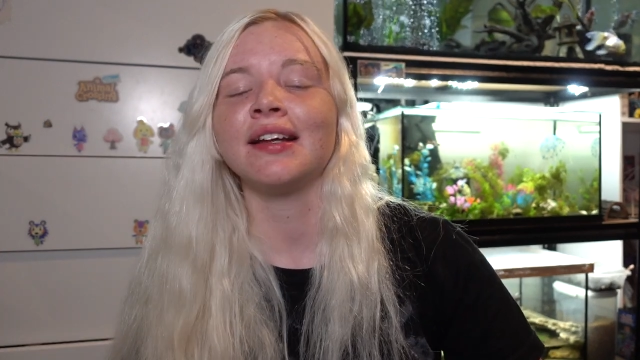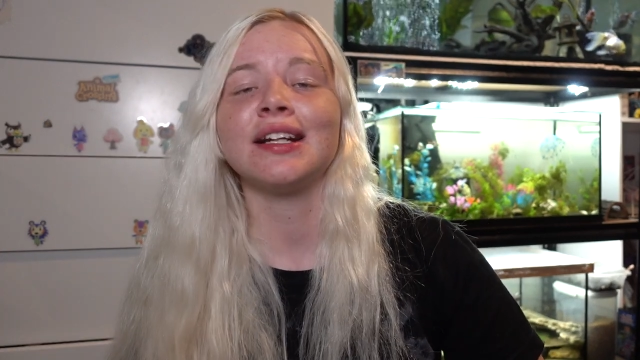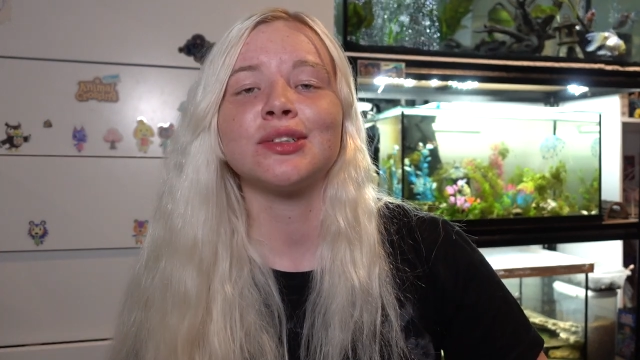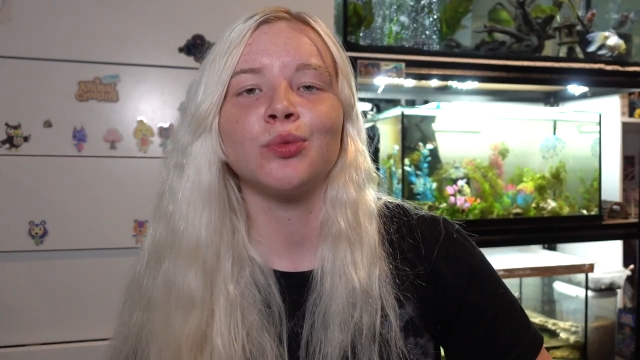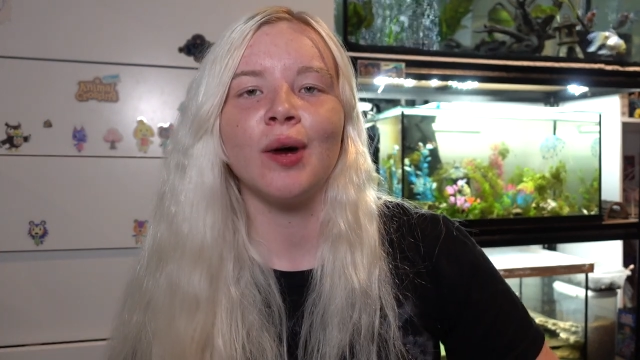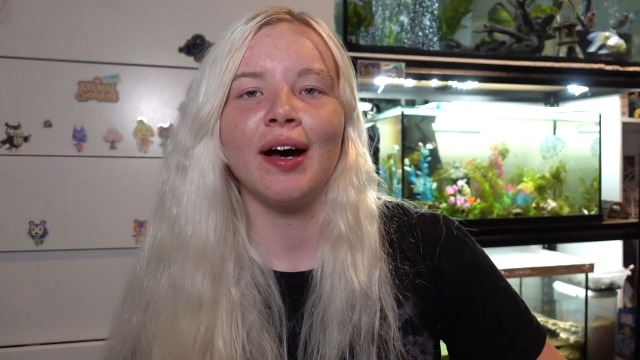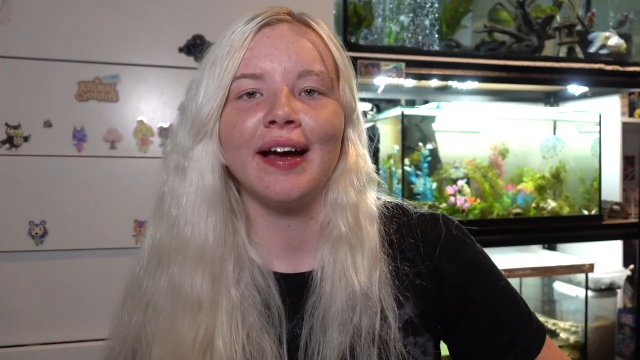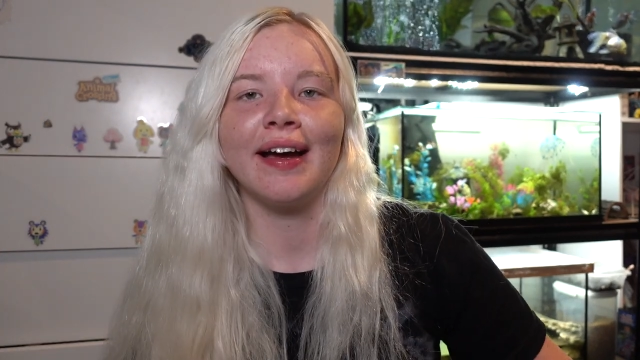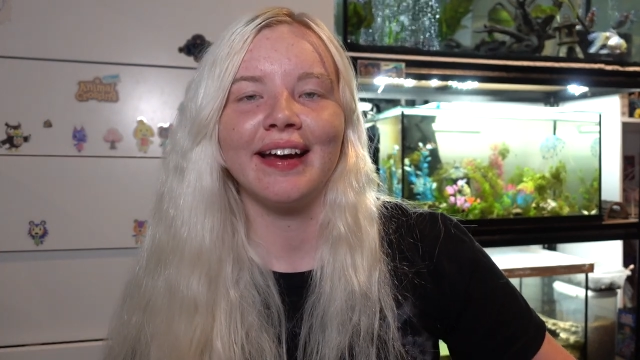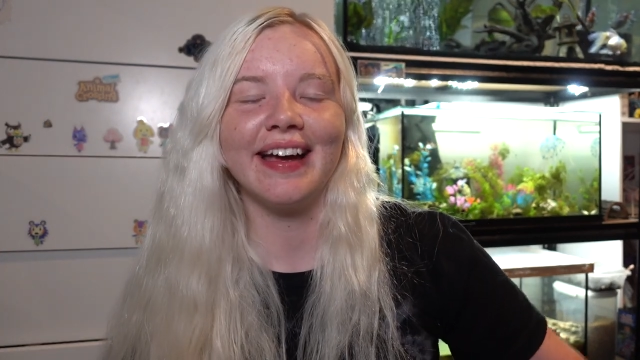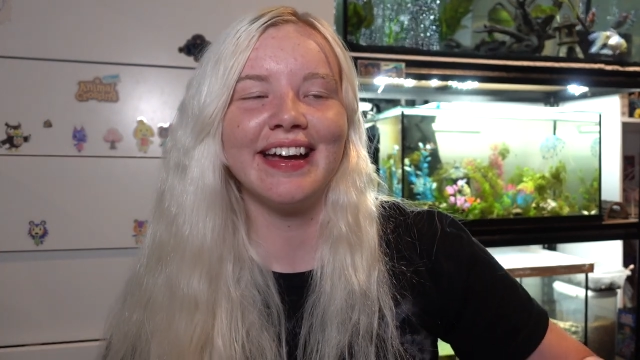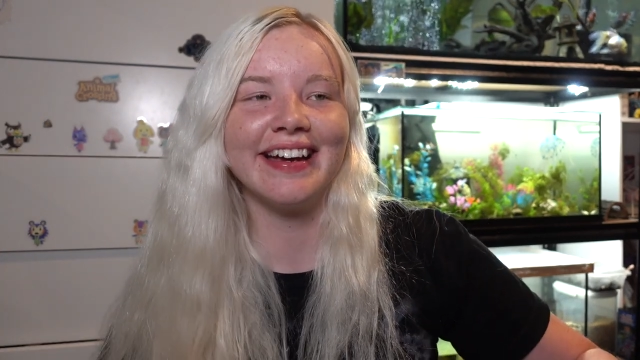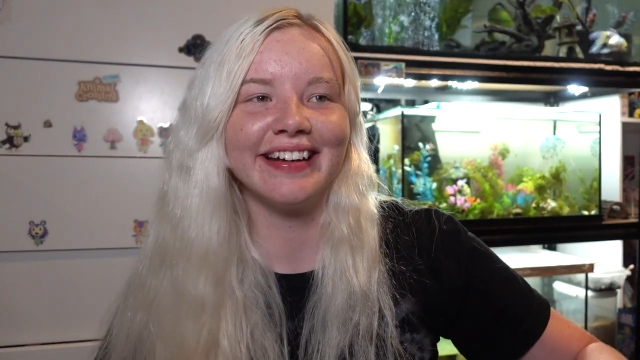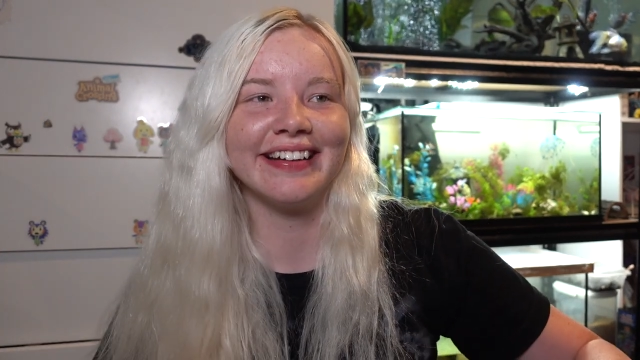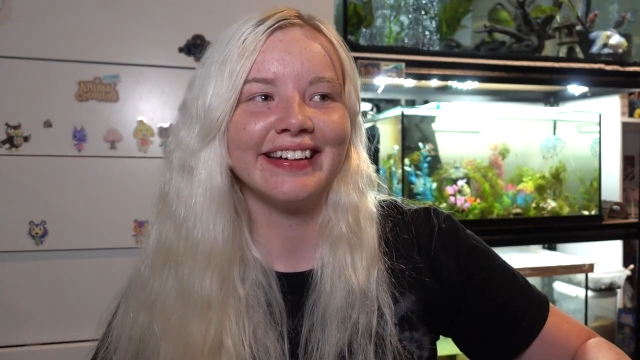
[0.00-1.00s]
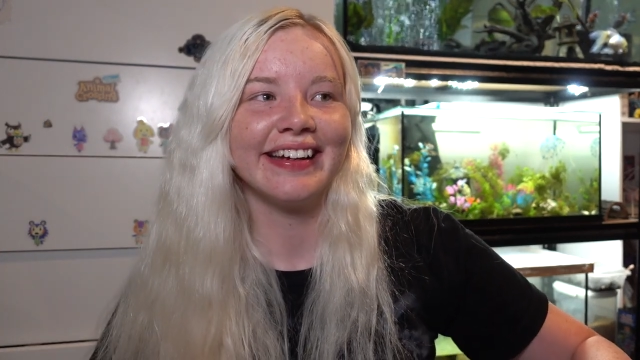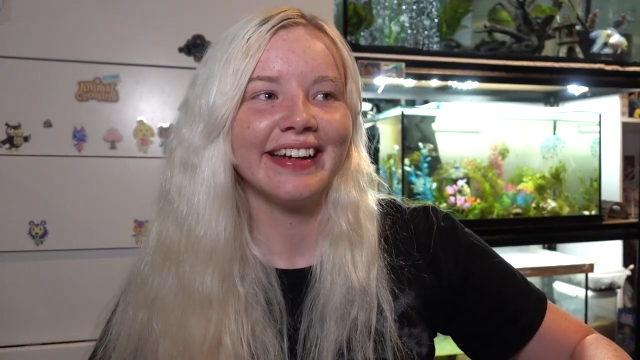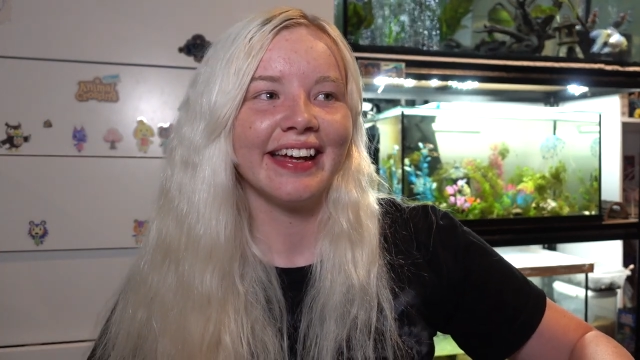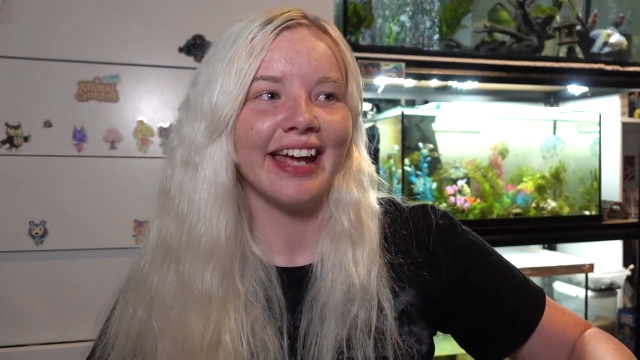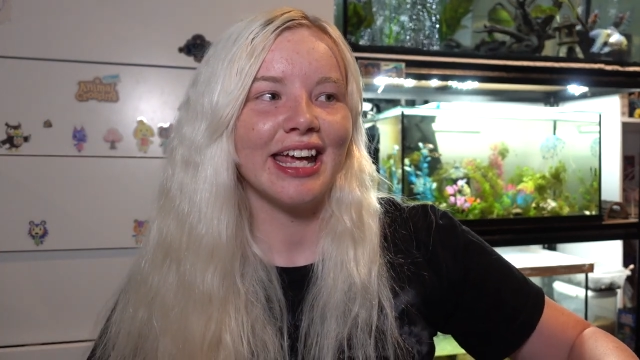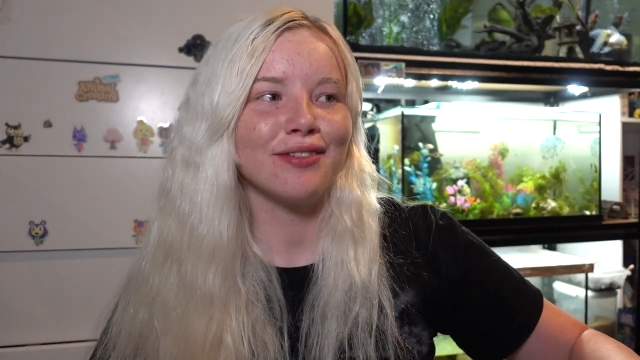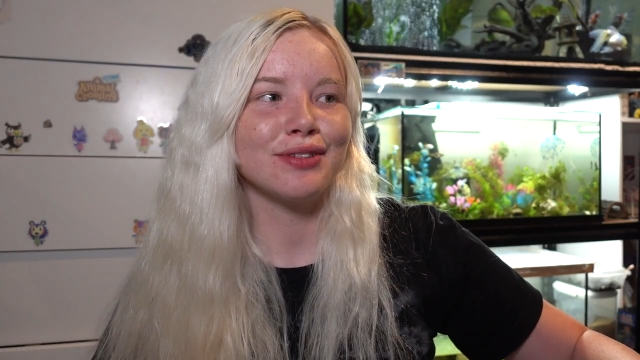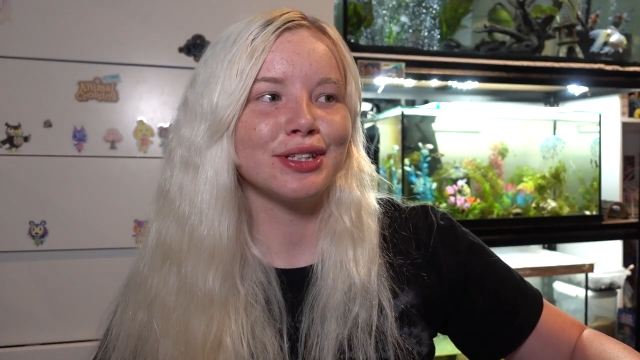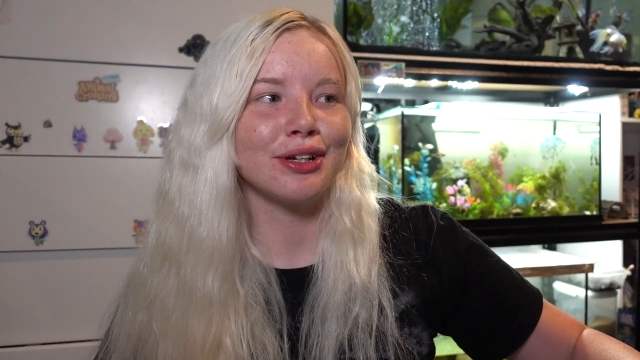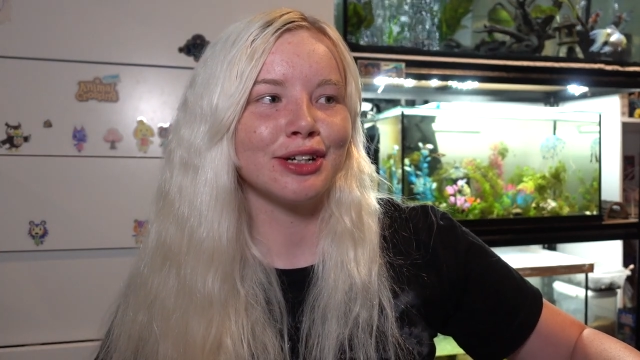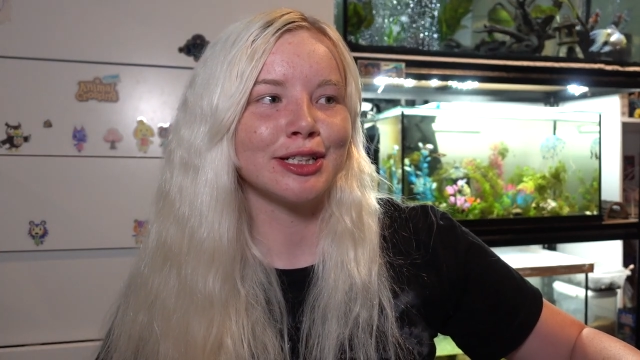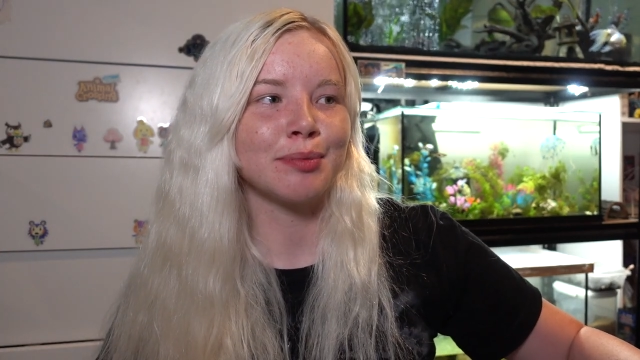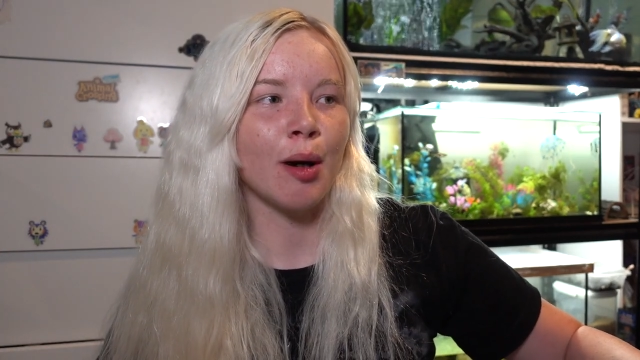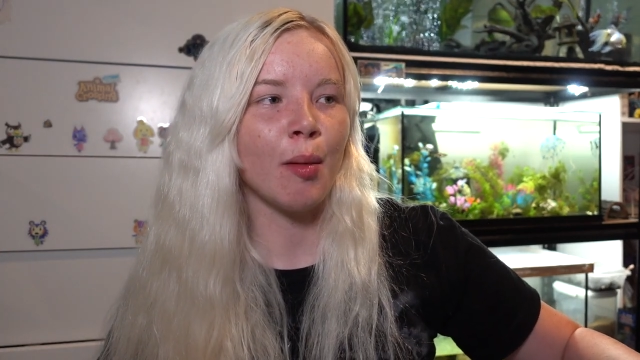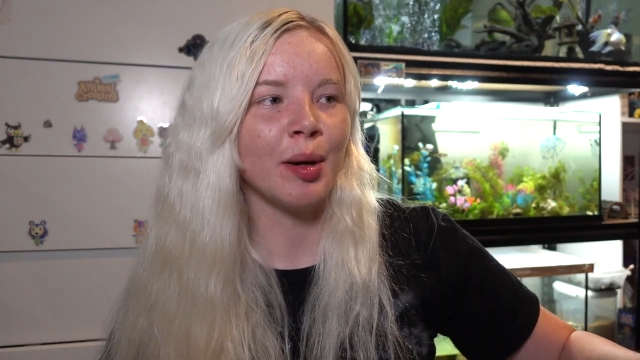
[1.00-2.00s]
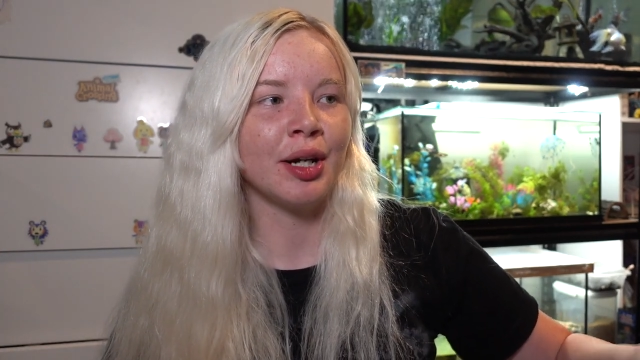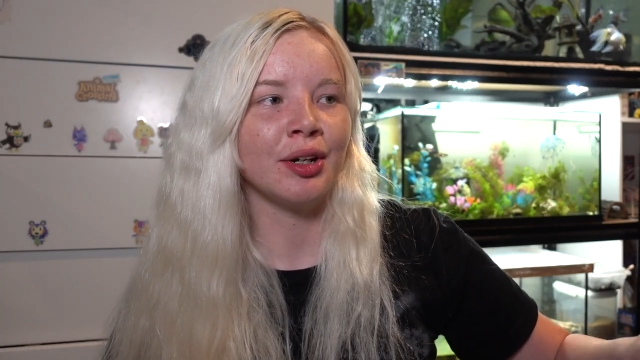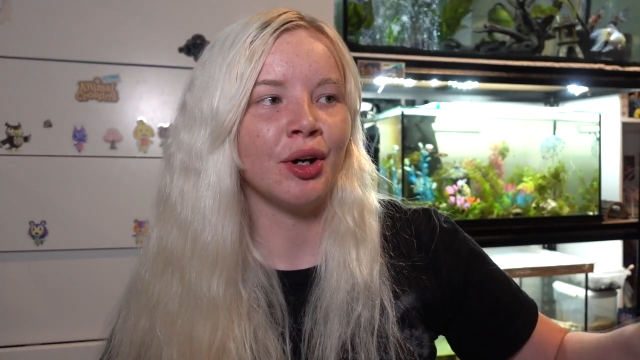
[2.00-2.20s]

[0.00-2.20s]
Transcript: I think that's why, even though it's probably